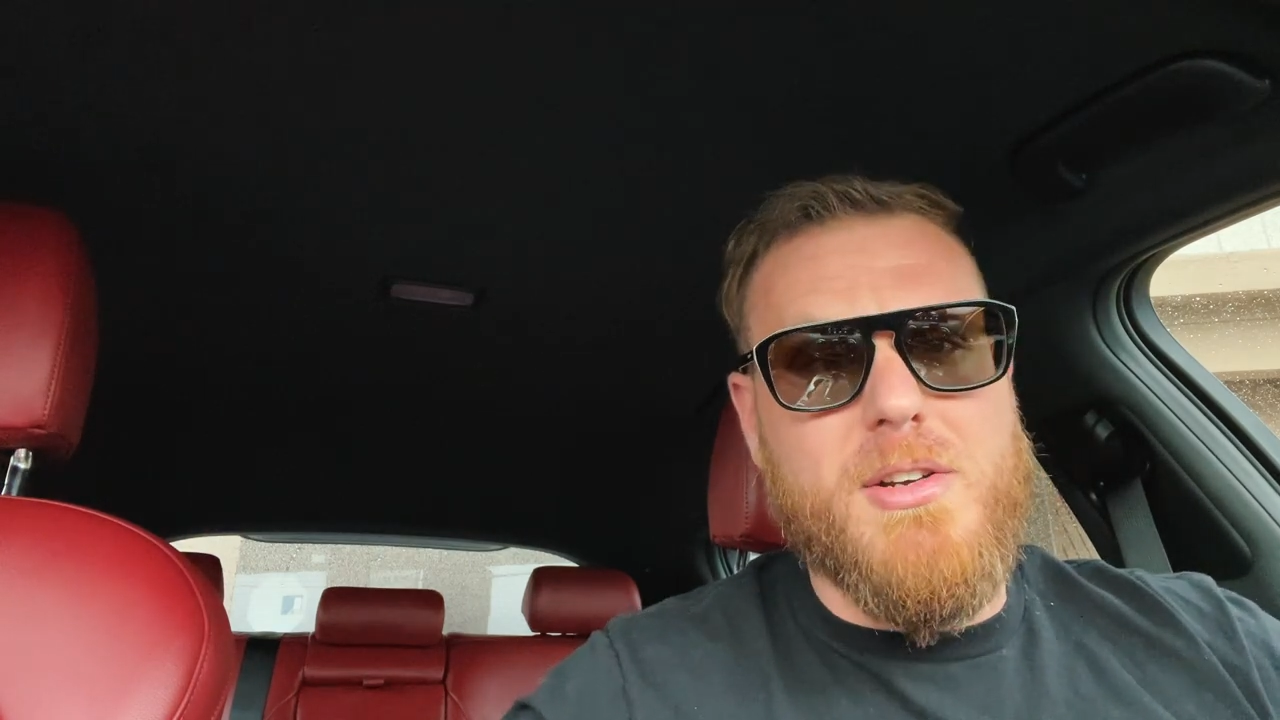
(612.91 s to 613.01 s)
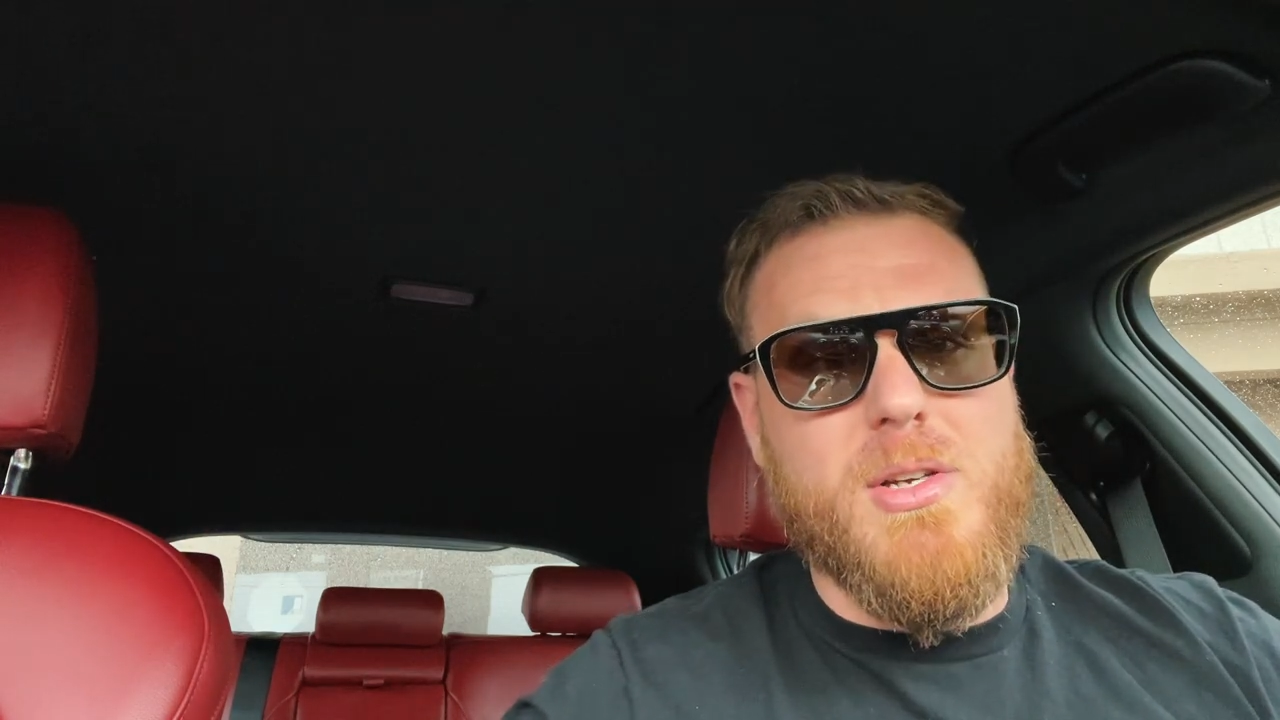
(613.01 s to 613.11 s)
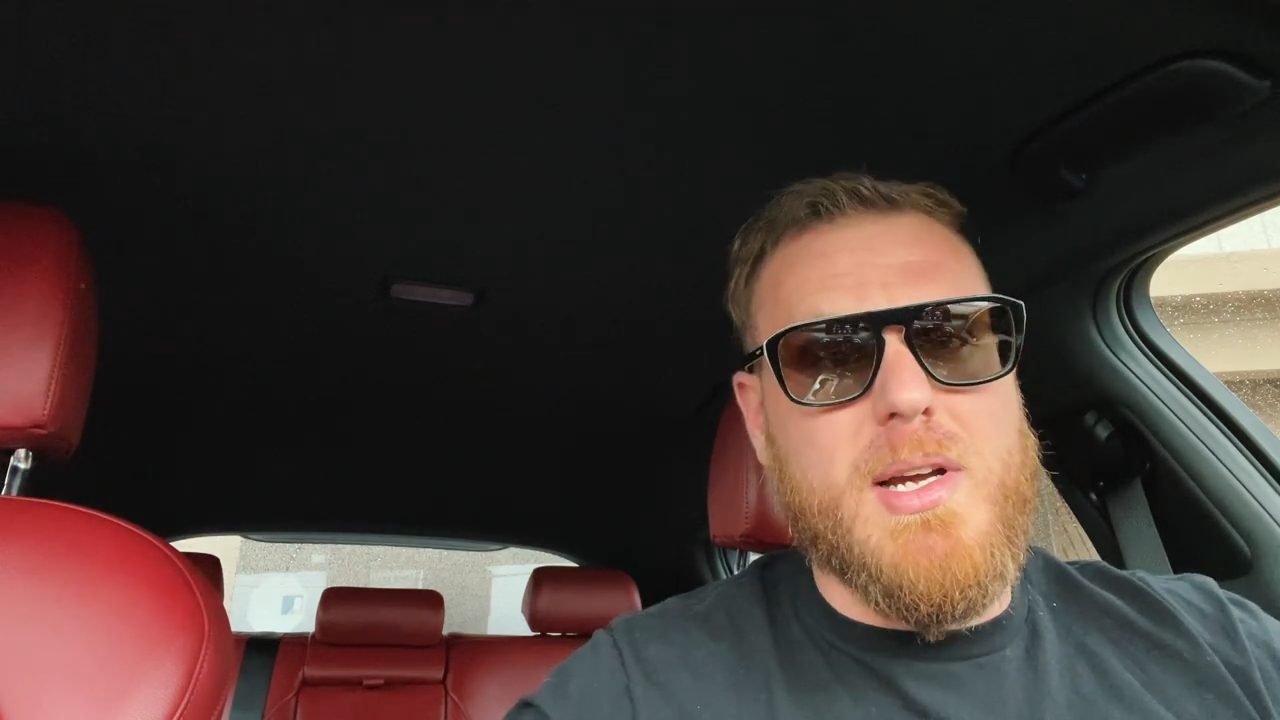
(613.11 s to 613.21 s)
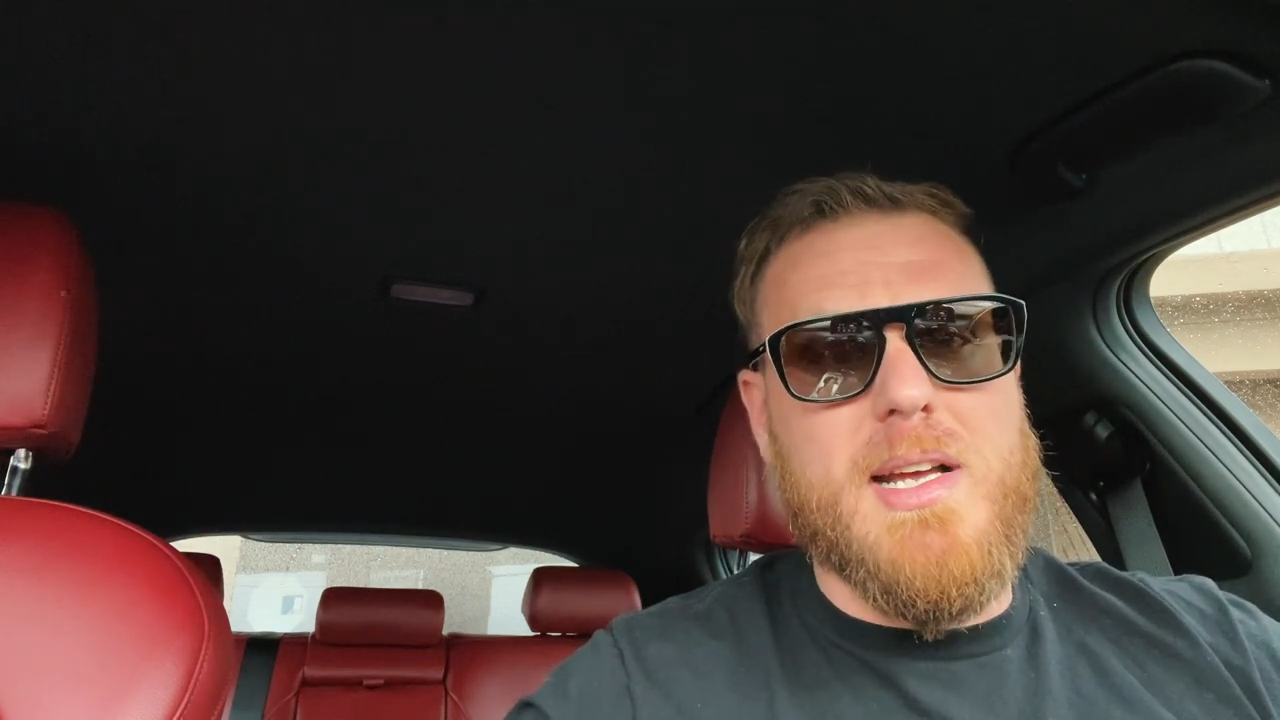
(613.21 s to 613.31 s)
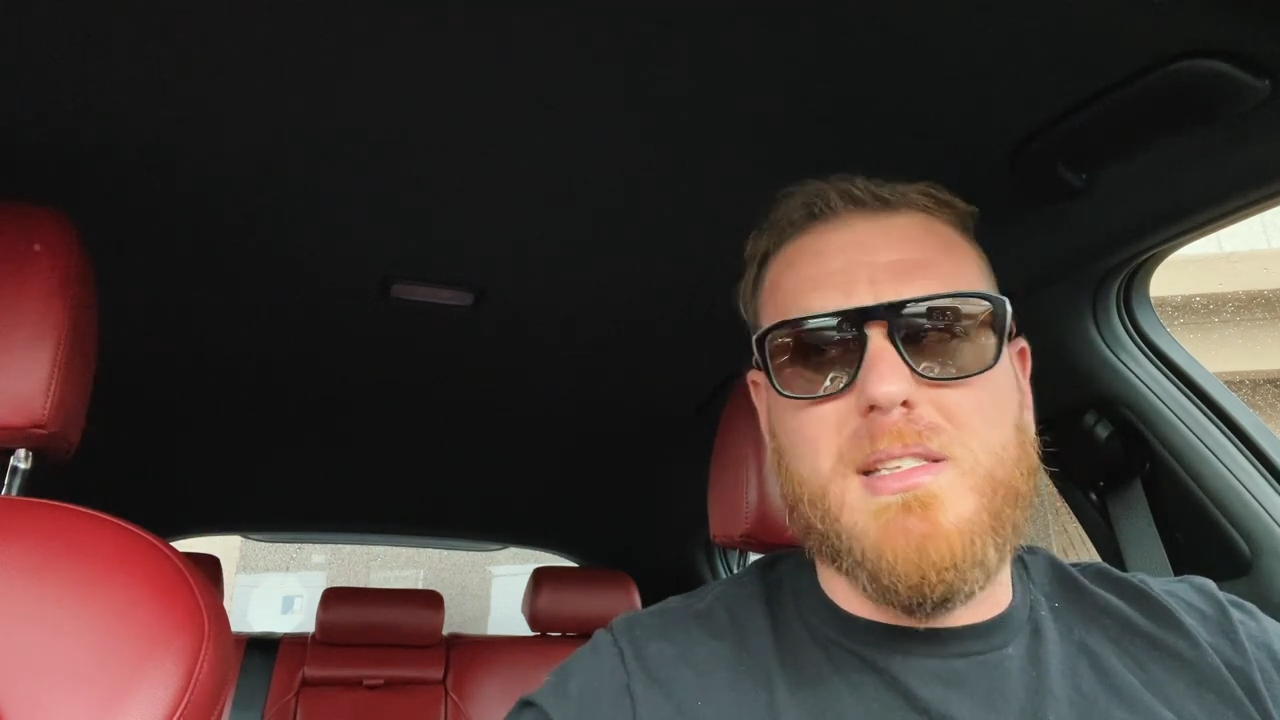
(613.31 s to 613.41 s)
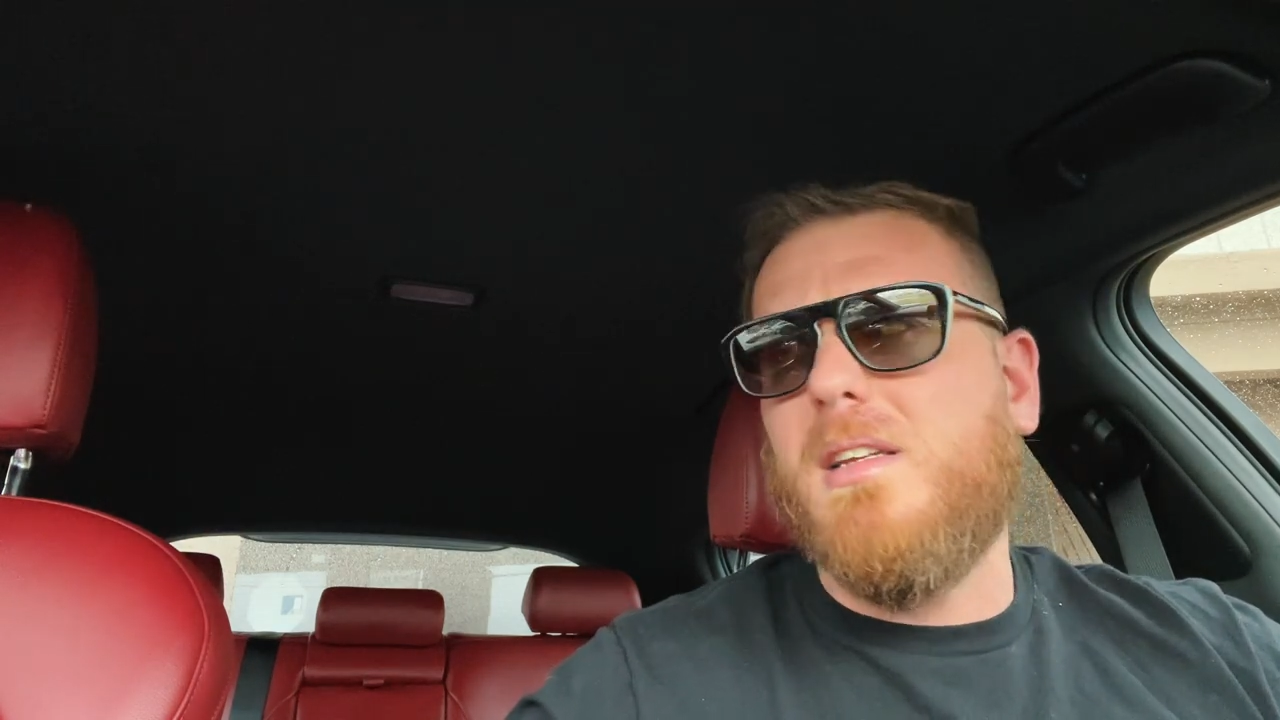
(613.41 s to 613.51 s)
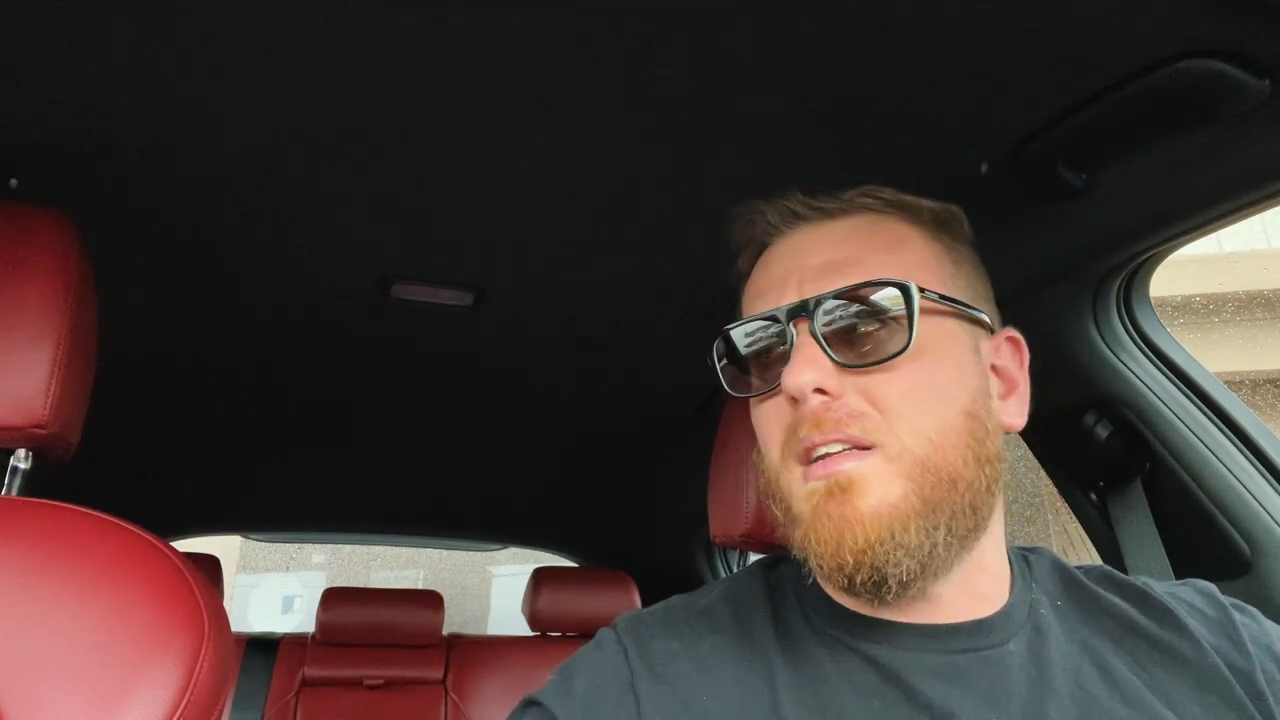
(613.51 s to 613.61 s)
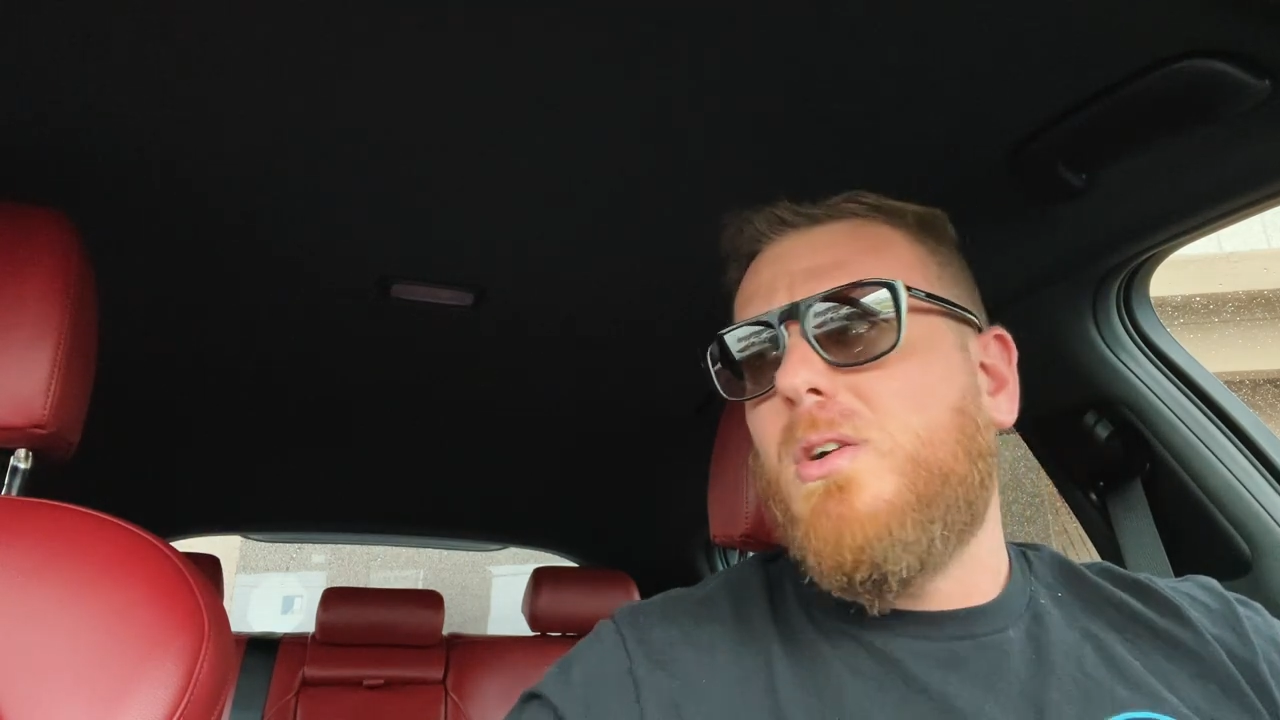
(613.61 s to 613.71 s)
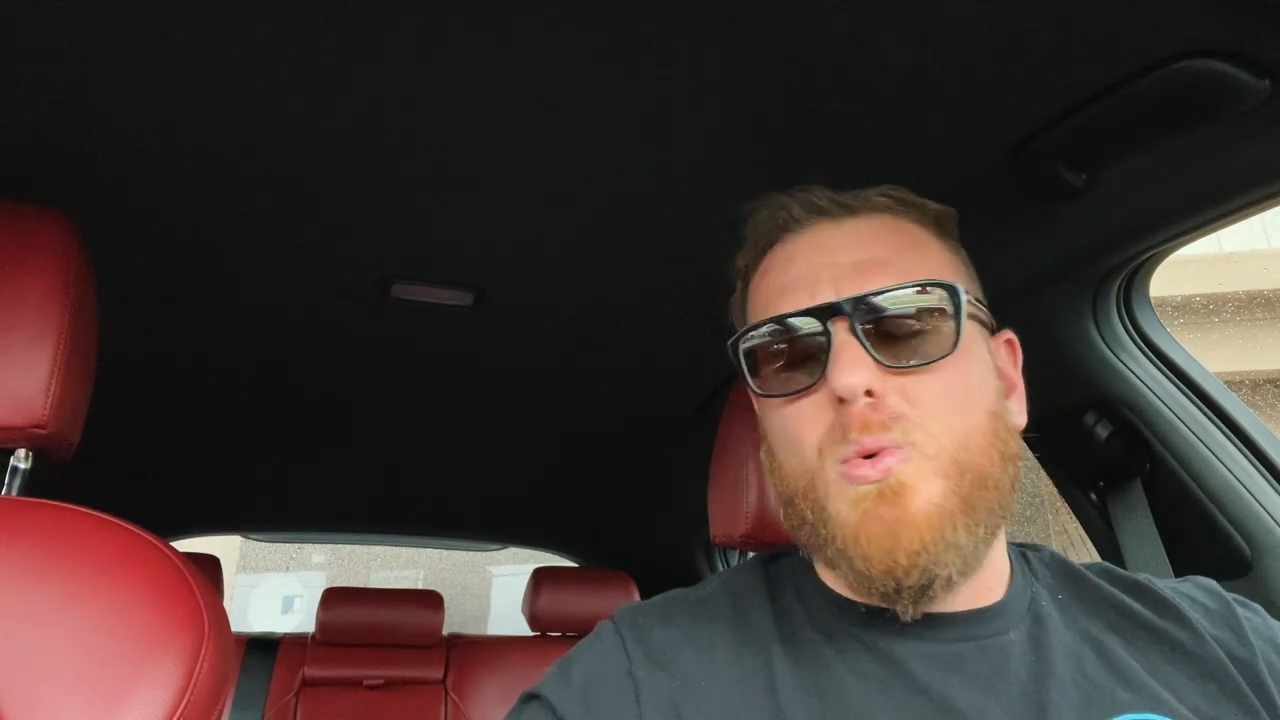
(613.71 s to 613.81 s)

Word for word: you guys in?